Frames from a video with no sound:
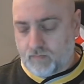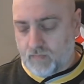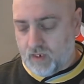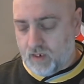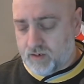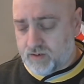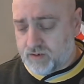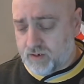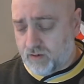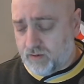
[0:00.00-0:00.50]

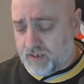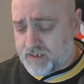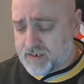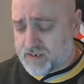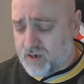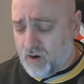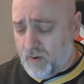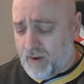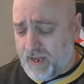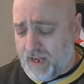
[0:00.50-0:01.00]
So let's
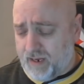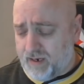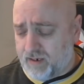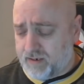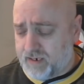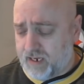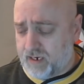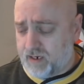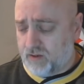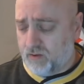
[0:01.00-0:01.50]
go ahead
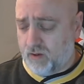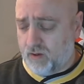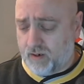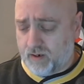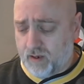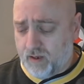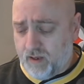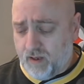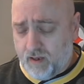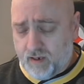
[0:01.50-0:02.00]
and take a look.
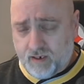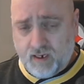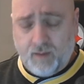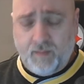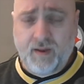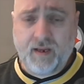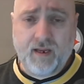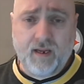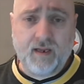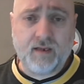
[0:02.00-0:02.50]

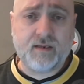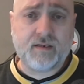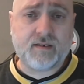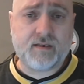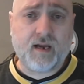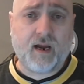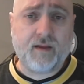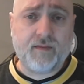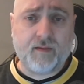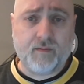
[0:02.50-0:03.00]
Coming
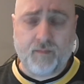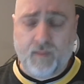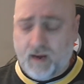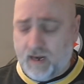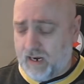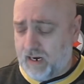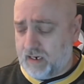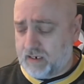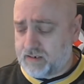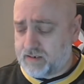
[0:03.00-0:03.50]
inside the
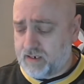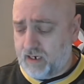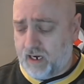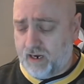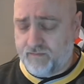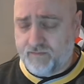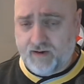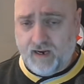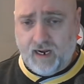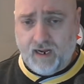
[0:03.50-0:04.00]
box,
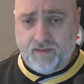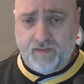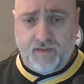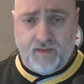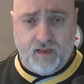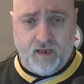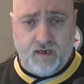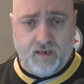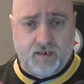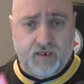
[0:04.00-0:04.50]
I've got
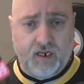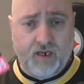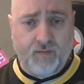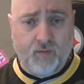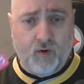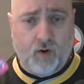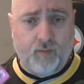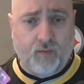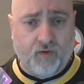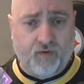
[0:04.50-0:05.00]
the
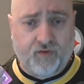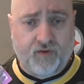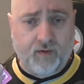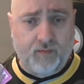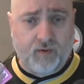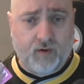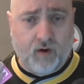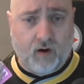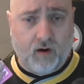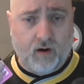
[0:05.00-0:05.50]
T-Mobile
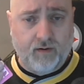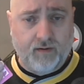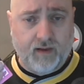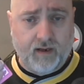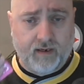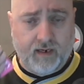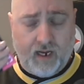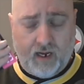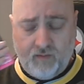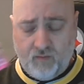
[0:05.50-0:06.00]
SIM card
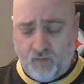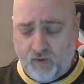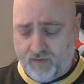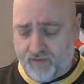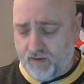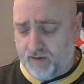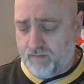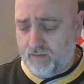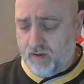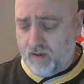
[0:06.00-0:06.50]
that came
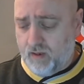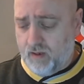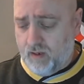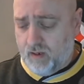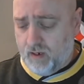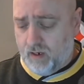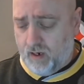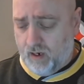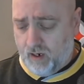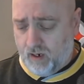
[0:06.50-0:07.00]
with it,
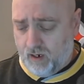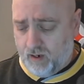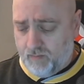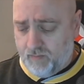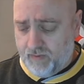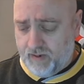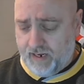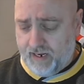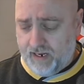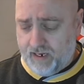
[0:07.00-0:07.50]

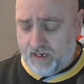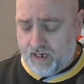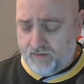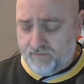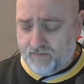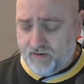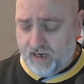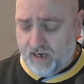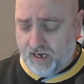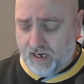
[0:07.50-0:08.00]
and
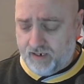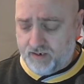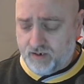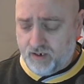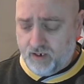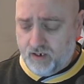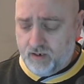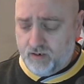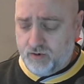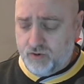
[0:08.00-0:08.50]
I've got
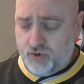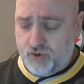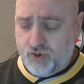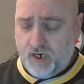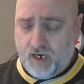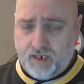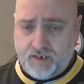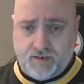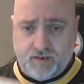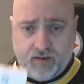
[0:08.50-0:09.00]

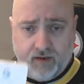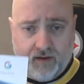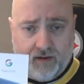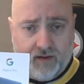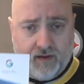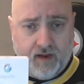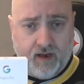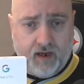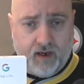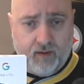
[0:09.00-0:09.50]
just
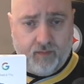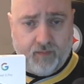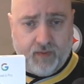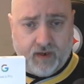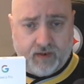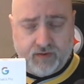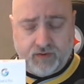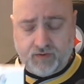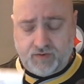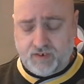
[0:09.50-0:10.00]
the
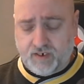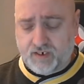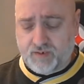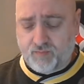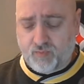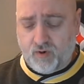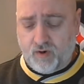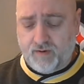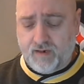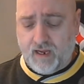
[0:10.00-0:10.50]
Pixel 6
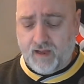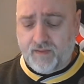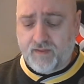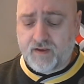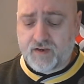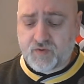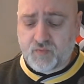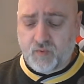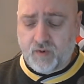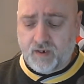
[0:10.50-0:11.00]
Pro. Now,
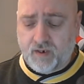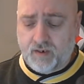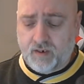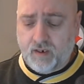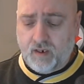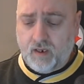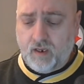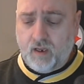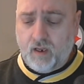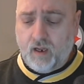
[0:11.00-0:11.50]
this one,
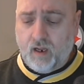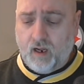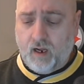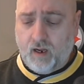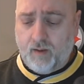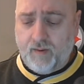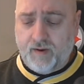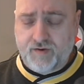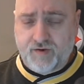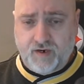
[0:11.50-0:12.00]

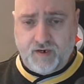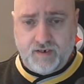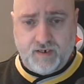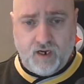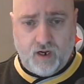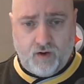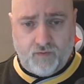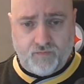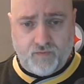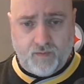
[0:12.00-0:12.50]
as you can
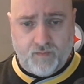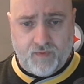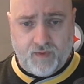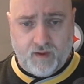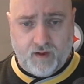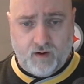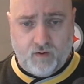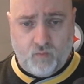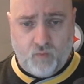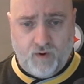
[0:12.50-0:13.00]
tell from
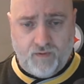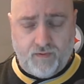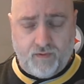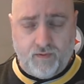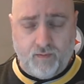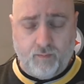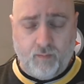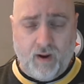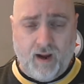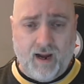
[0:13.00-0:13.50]
the width of
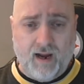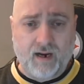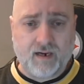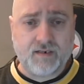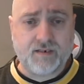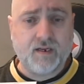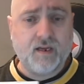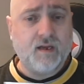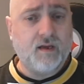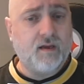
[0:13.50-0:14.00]
the
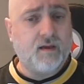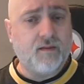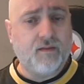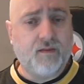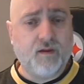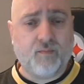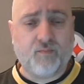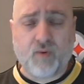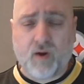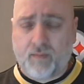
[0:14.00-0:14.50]
box,
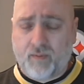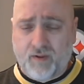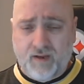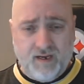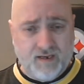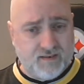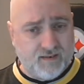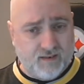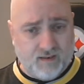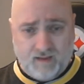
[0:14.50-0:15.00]
there probably
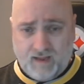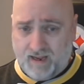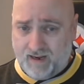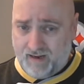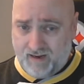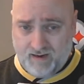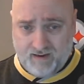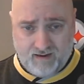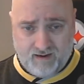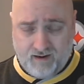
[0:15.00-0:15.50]
isn't a lot
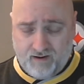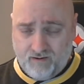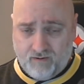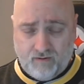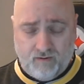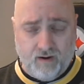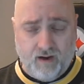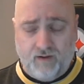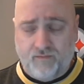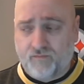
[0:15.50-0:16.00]
in
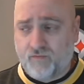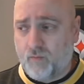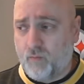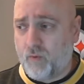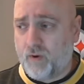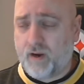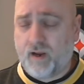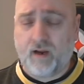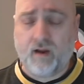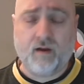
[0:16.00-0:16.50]
here. And from
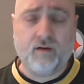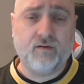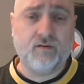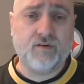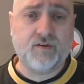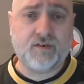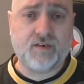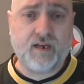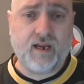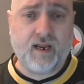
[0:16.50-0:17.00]
what I
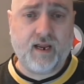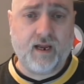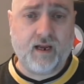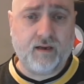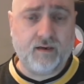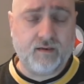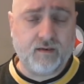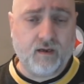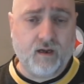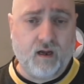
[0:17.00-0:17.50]

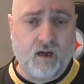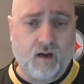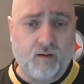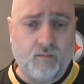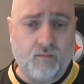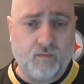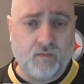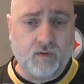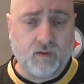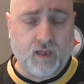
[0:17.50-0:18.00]
understand,
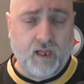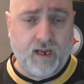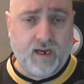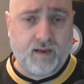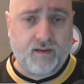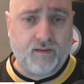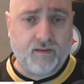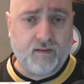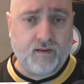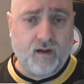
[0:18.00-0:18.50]

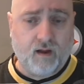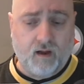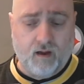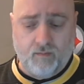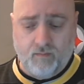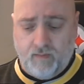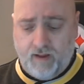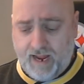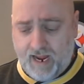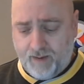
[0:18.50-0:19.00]
like
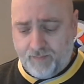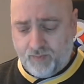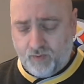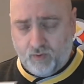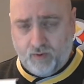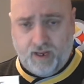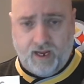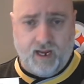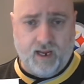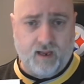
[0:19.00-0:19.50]

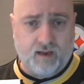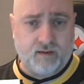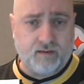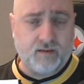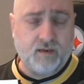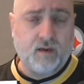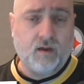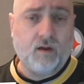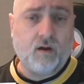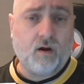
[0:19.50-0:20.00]
Apple
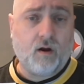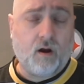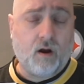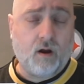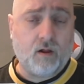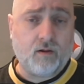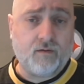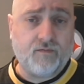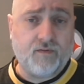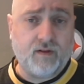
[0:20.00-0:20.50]
and
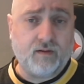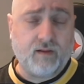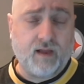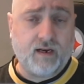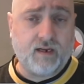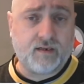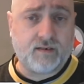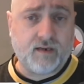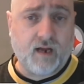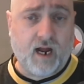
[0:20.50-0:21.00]
all of the
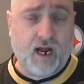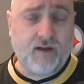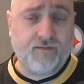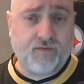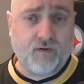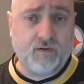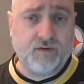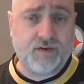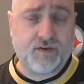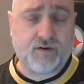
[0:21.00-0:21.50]
latest
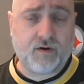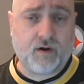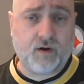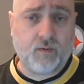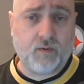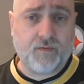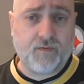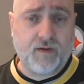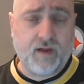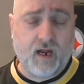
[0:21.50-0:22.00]
iPhones, starting
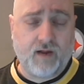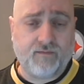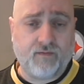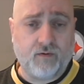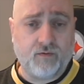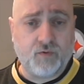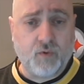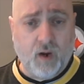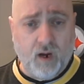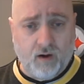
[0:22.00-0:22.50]
with the
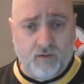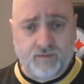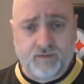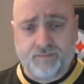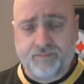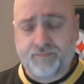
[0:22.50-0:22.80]
iPhone 12,